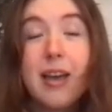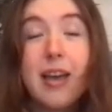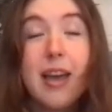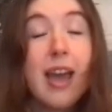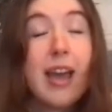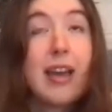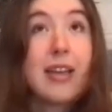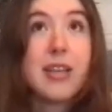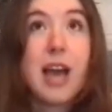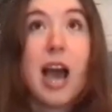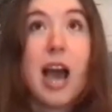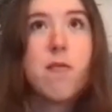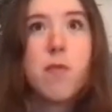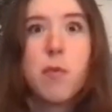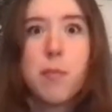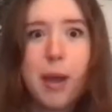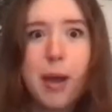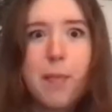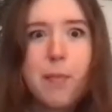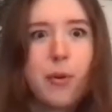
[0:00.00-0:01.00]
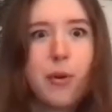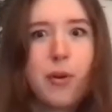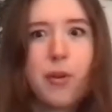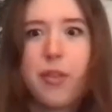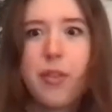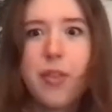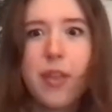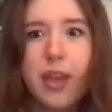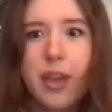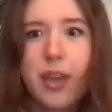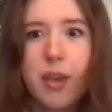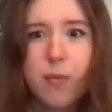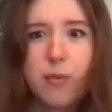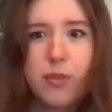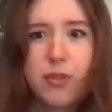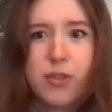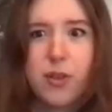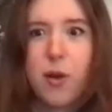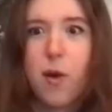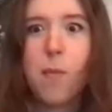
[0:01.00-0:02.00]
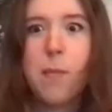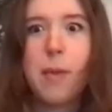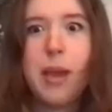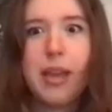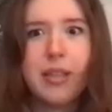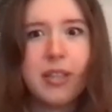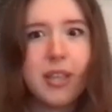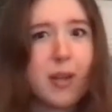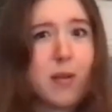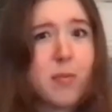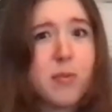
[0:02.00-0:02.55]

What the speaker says: And I remember thinking it was so amazing.